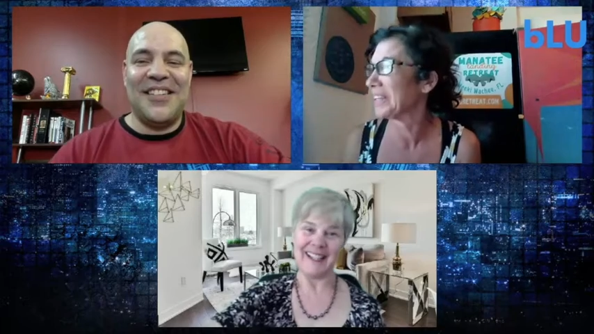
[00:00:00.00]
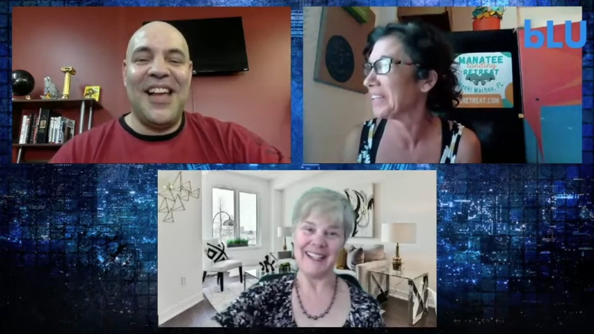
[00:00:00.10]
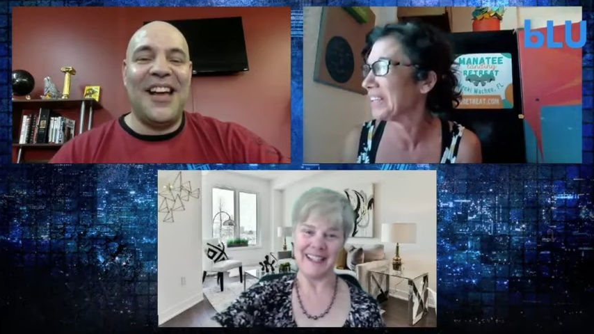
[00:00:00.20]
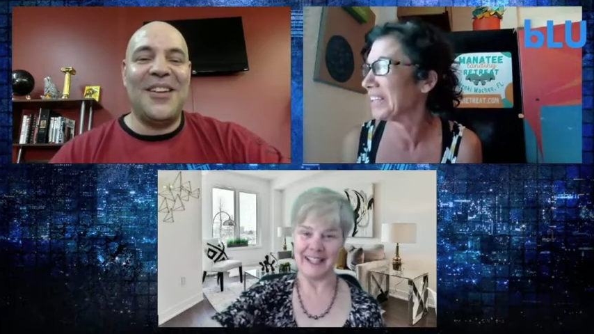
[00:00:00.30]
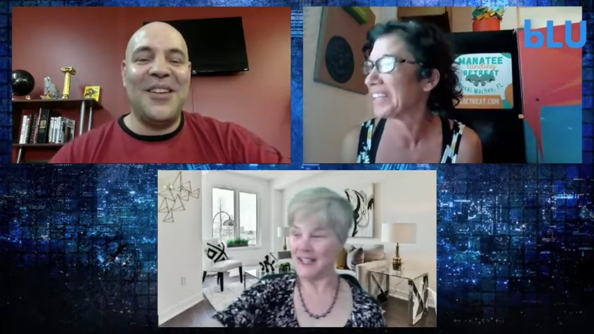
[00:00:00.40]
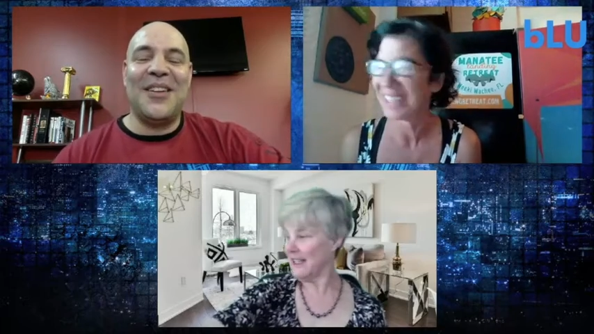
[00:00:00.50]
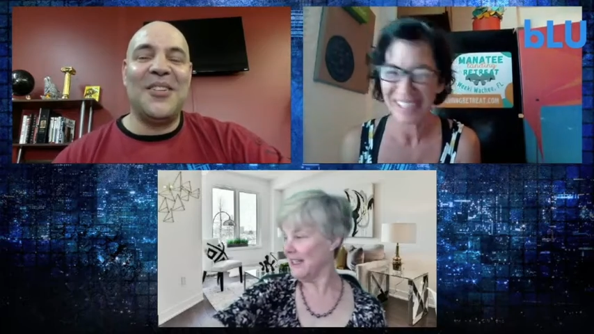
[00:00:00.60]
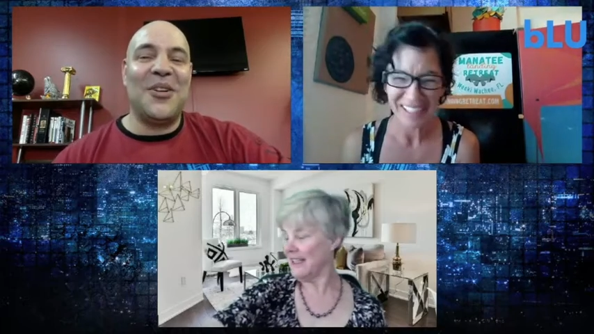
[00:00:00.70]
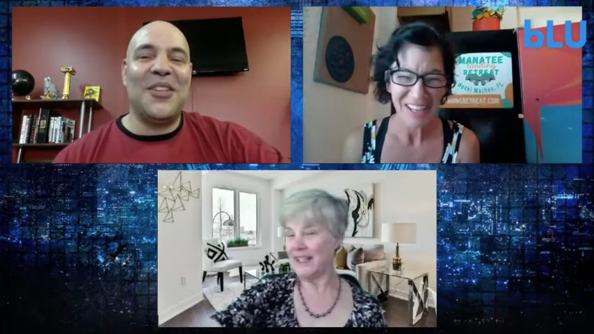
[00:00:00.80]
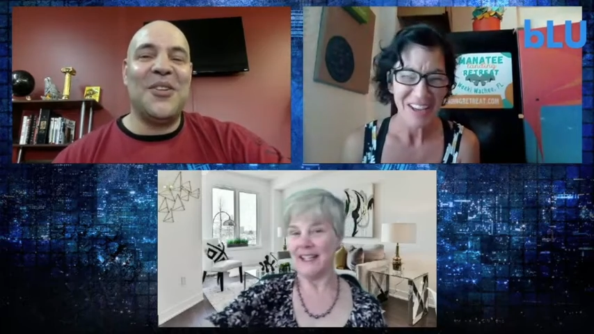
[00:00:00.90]
Speaker 1: yeah,
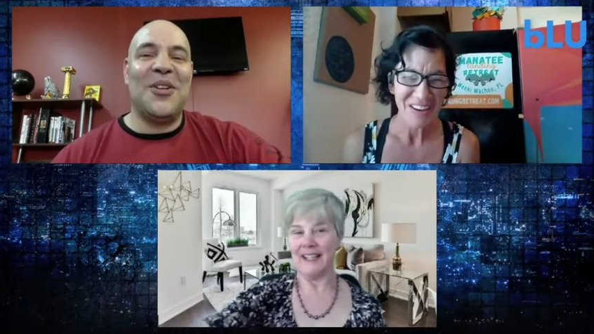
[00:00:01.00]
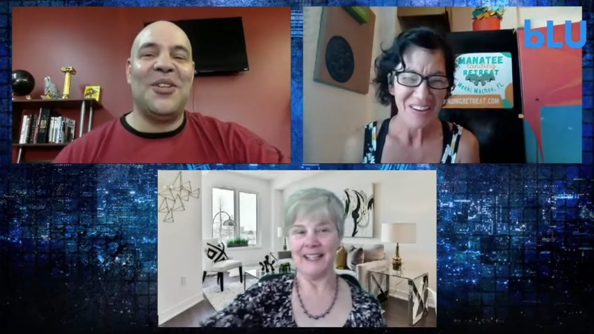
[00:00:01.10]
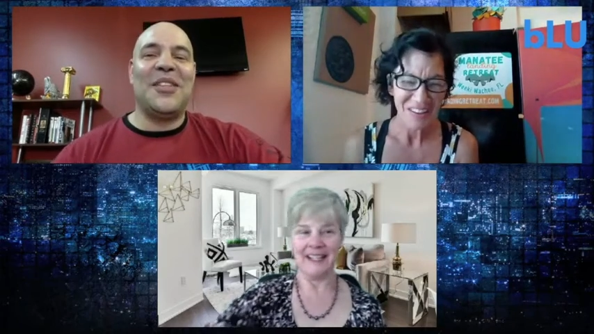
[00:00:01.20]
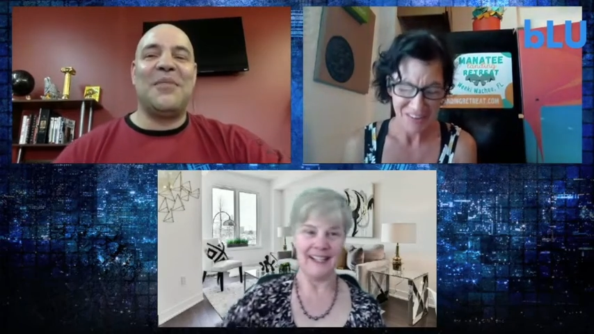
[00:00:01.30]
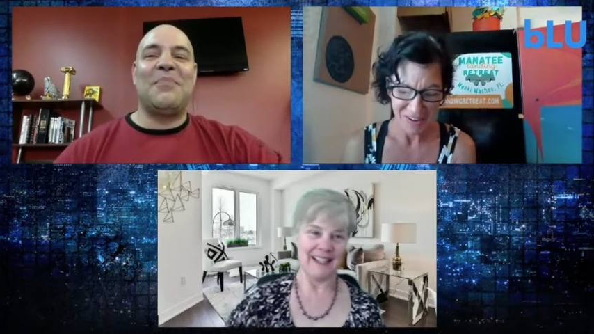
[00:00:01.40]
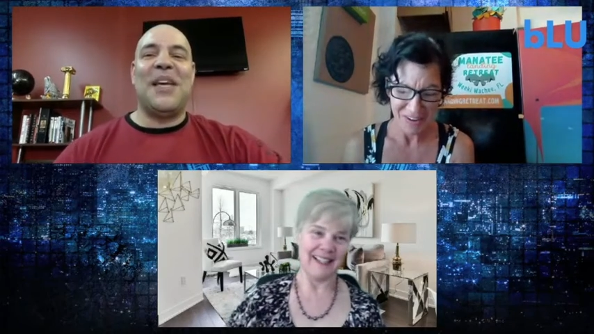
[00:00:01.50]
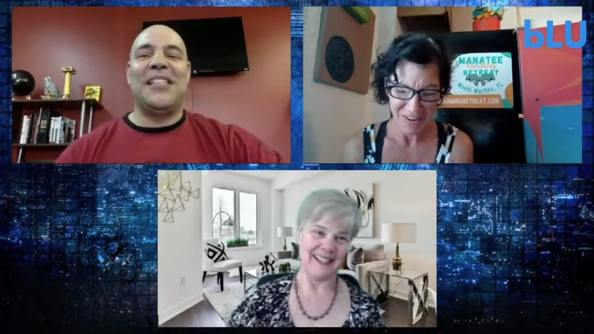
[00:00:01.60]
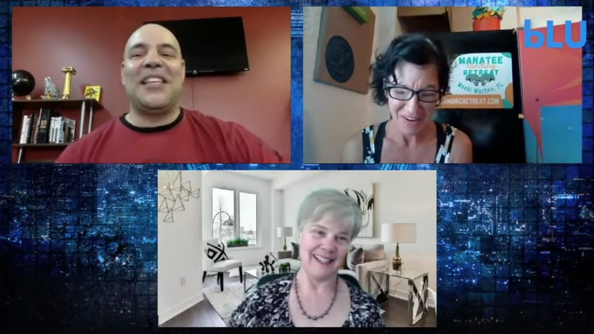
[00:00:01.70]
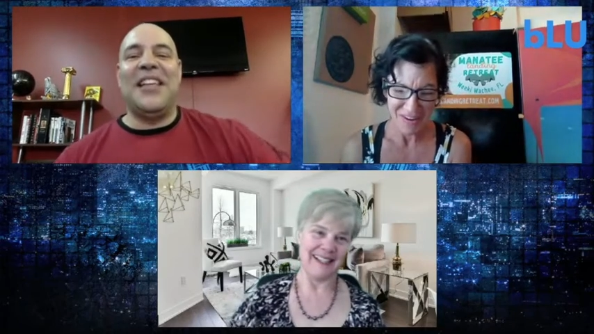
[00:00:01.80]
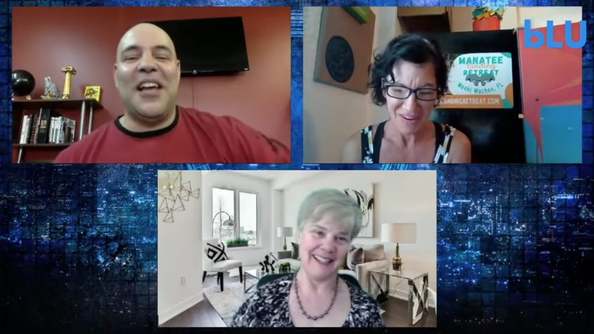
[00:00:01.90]
you'll you'll
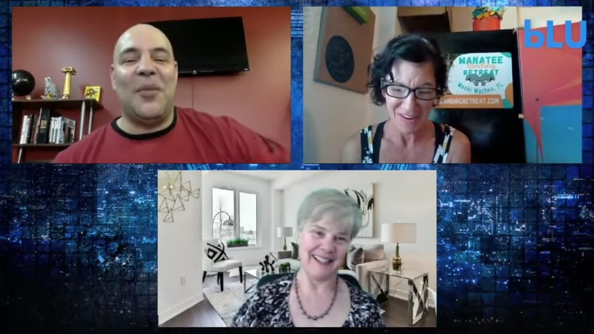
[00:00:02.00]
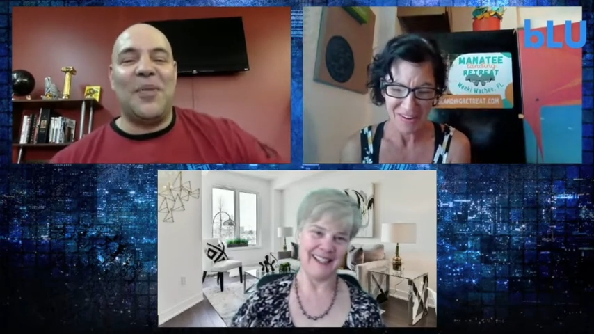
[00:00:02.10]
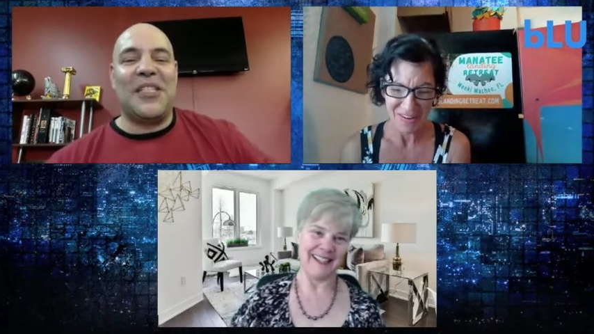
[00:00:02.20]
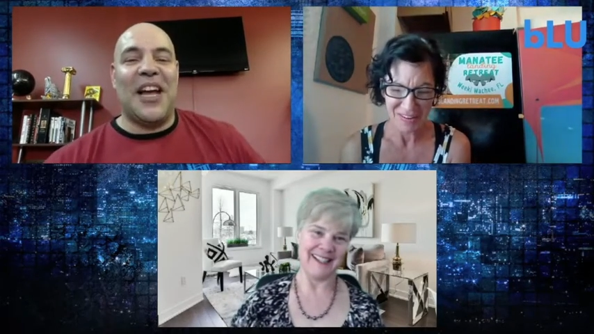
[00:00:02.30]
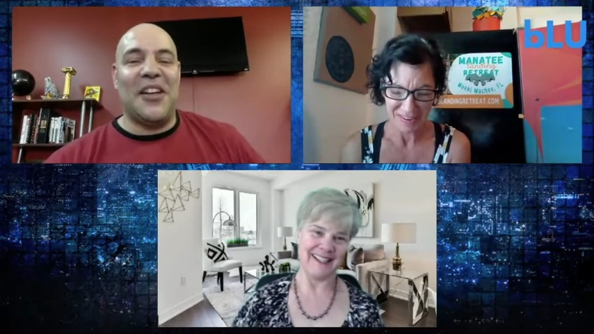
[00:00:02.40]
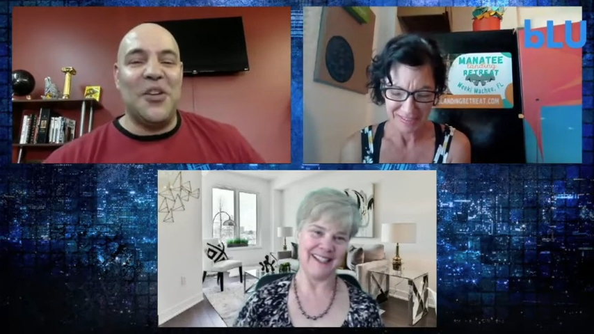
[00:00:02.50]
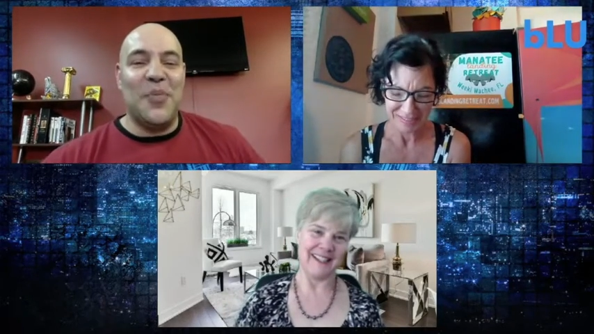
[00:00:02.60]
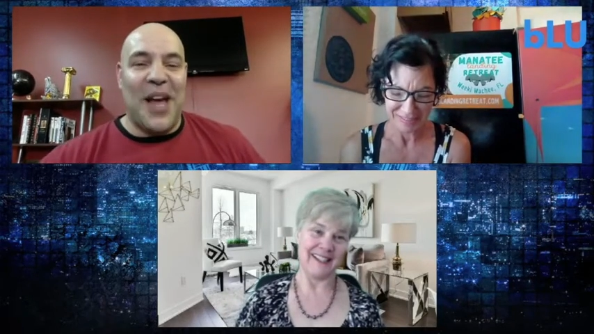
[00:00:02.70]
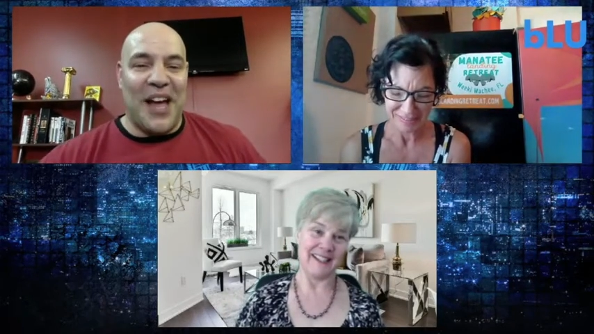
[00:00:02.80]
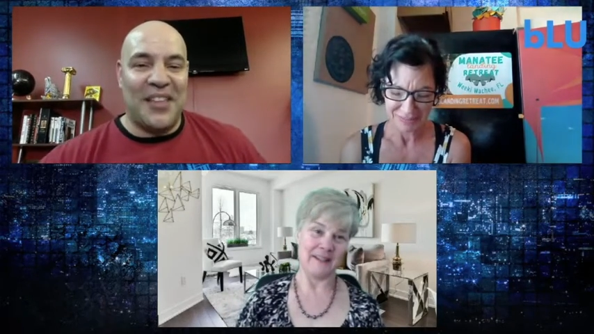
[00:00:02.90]
basically help us down a new
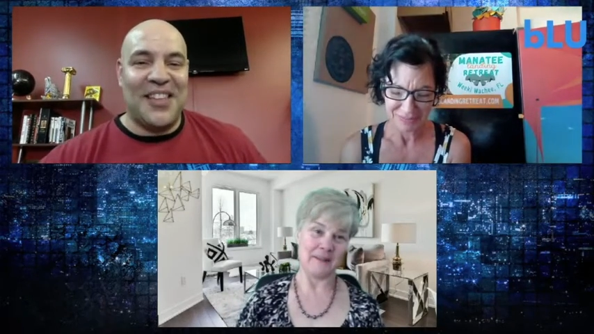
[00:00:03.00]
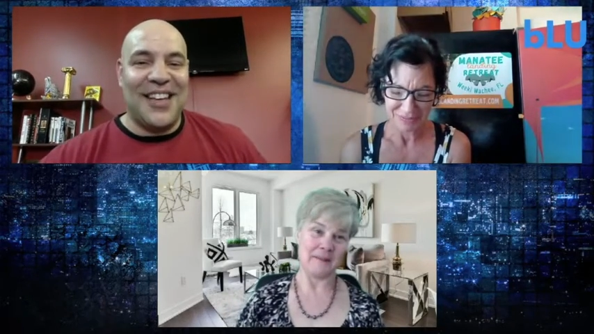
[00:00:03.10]
path.